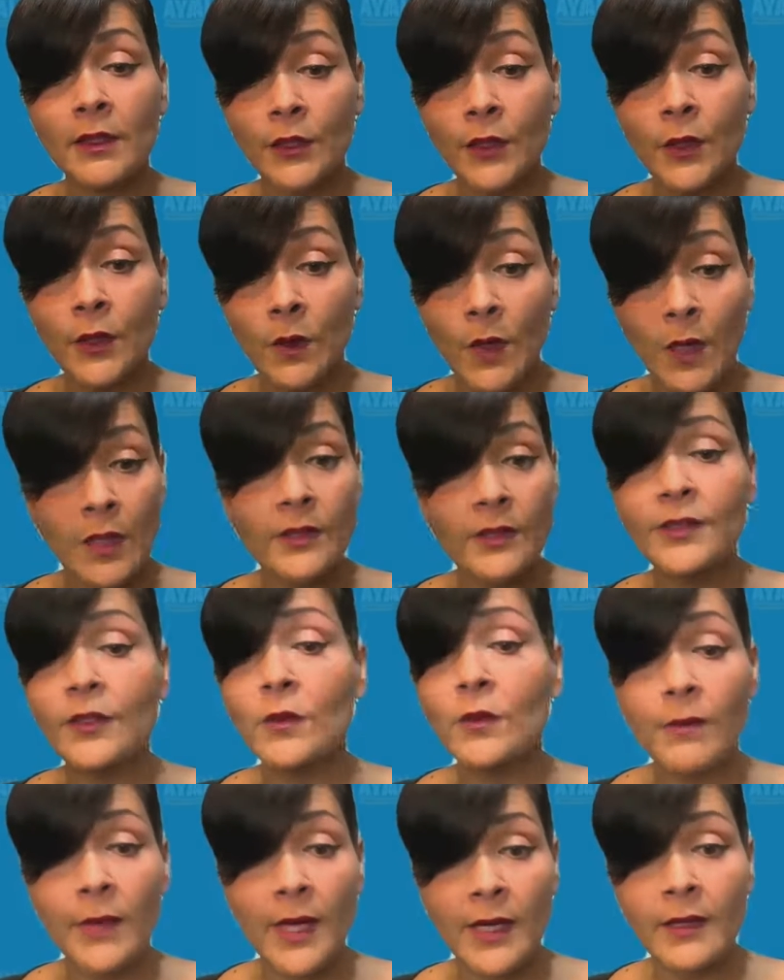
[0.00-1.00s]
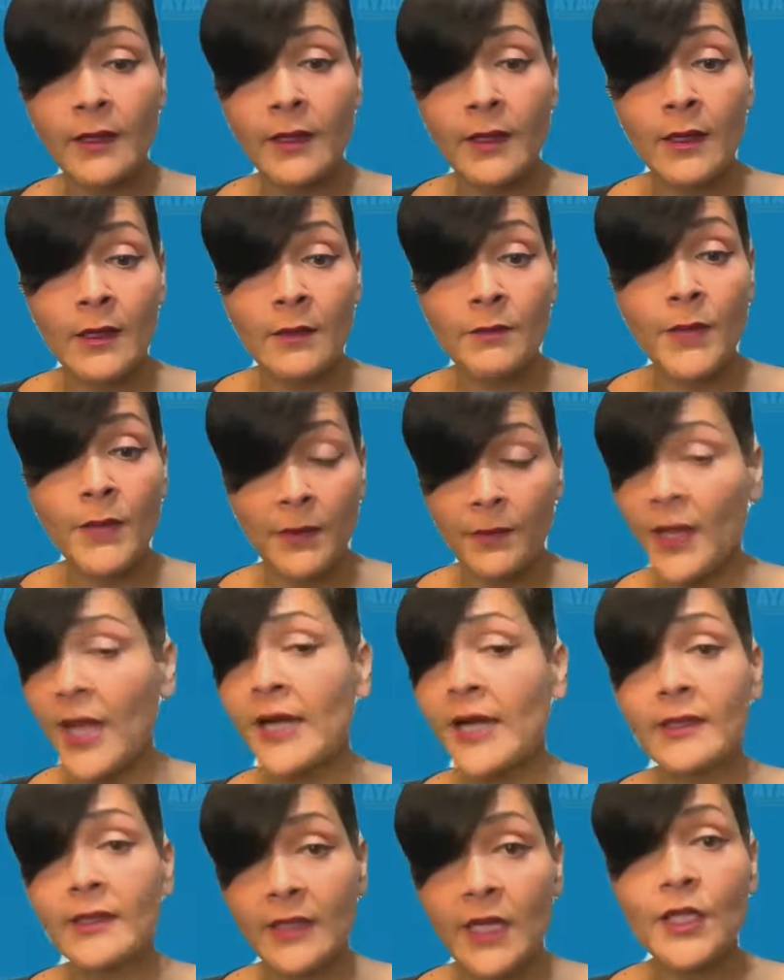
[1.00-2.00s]
also my
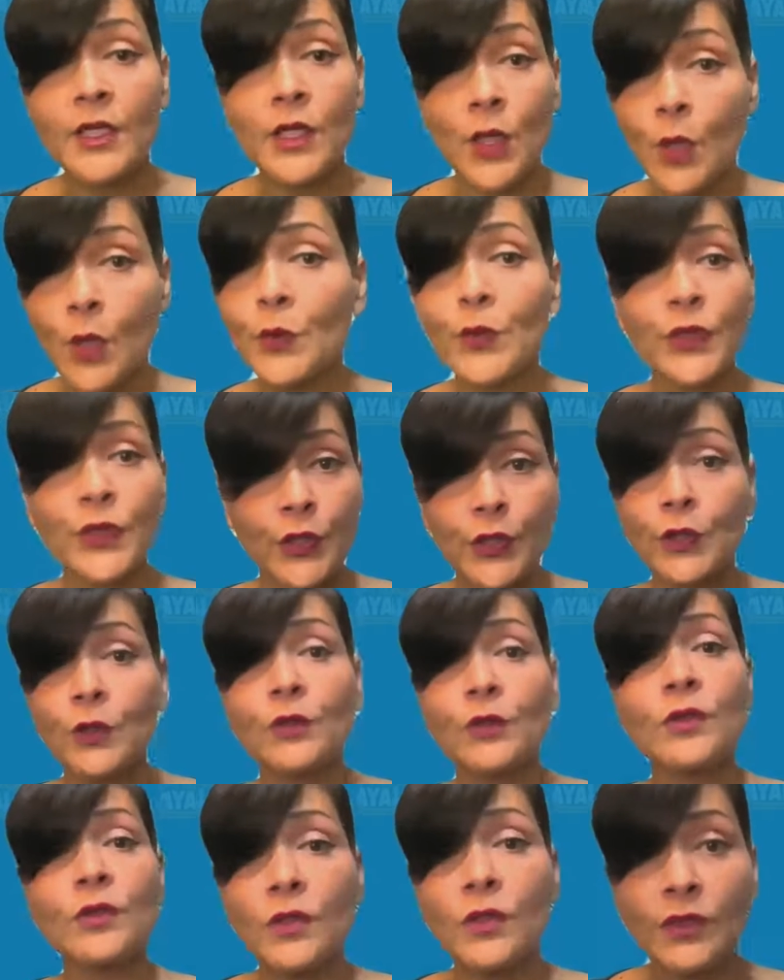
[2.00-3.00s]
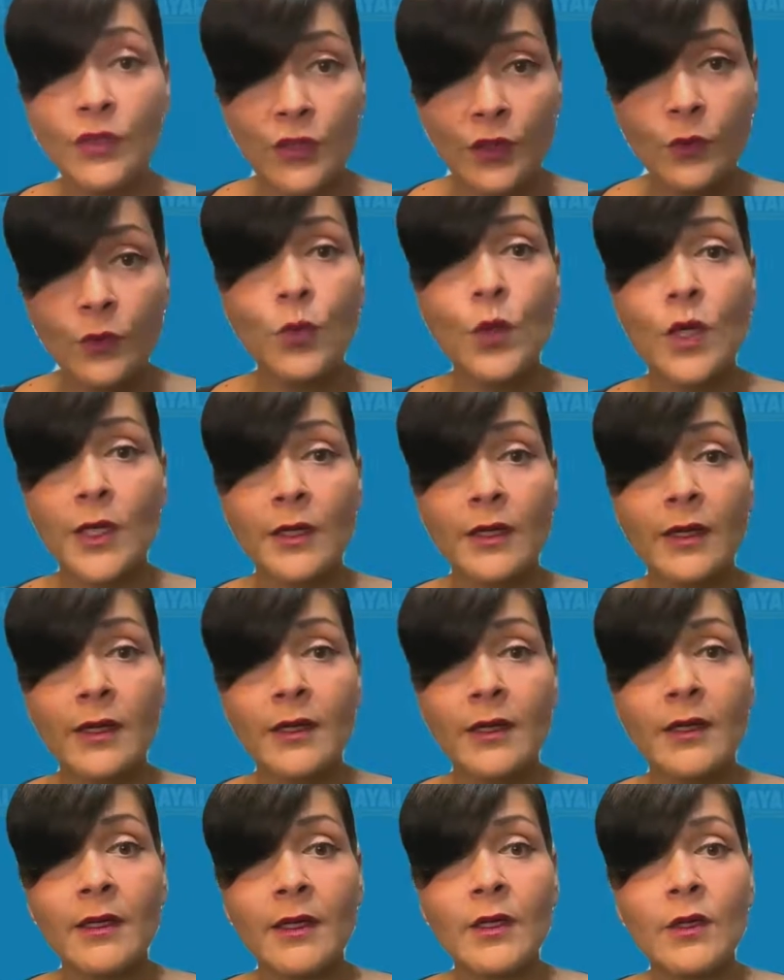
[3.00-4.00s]
Black son goes to
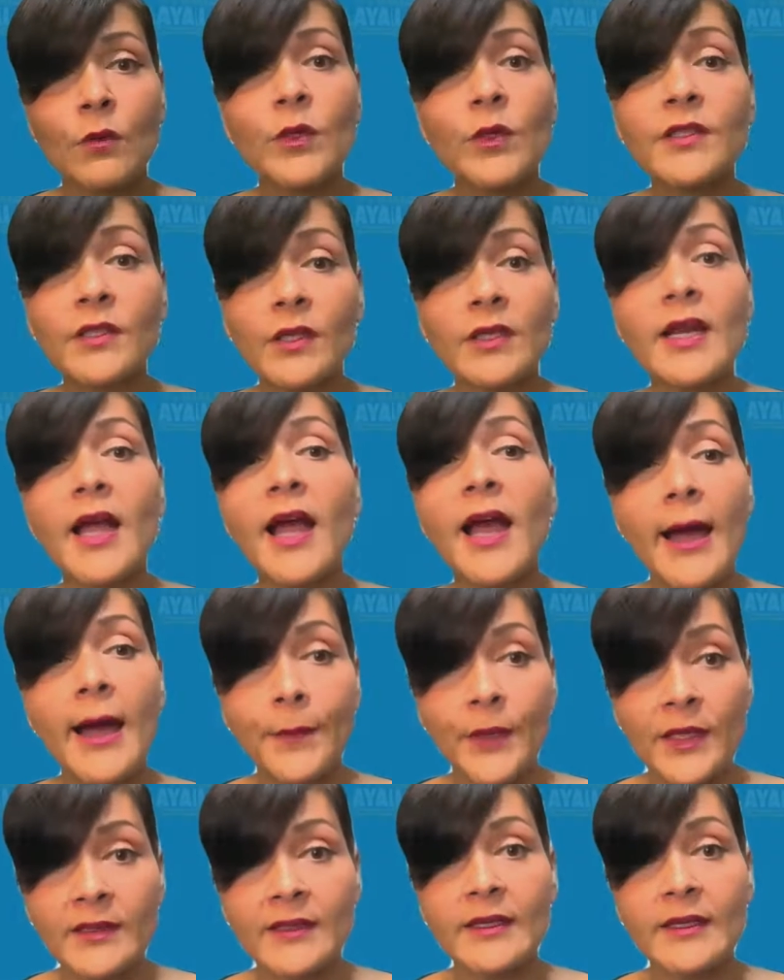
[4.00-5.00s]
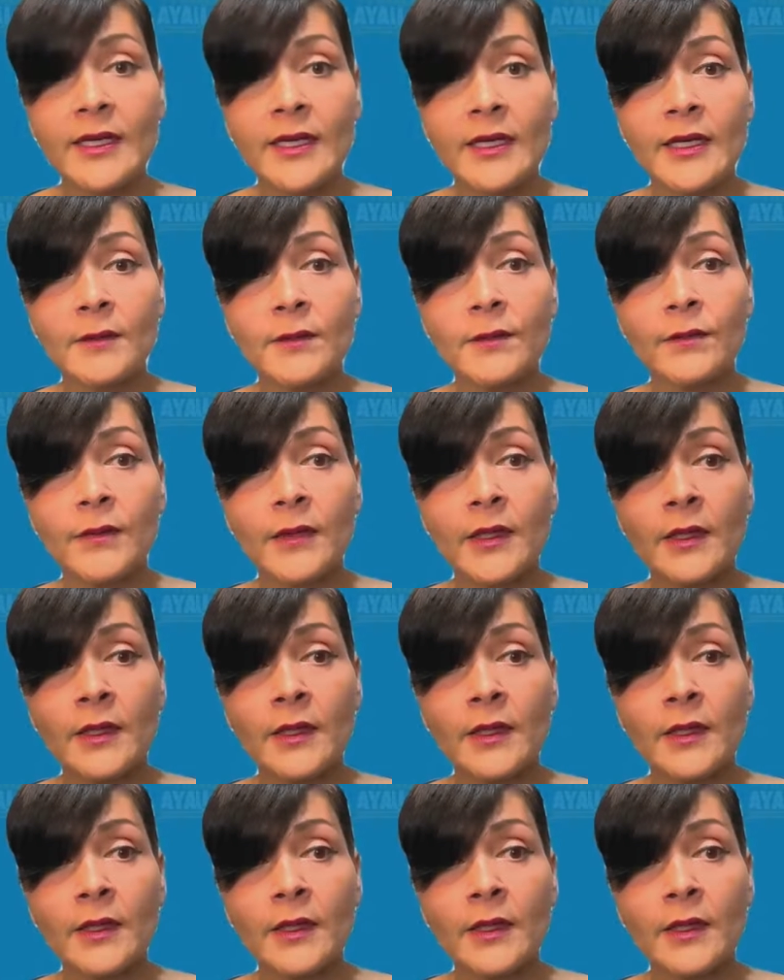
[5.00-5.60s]
work, what's going to happen to him?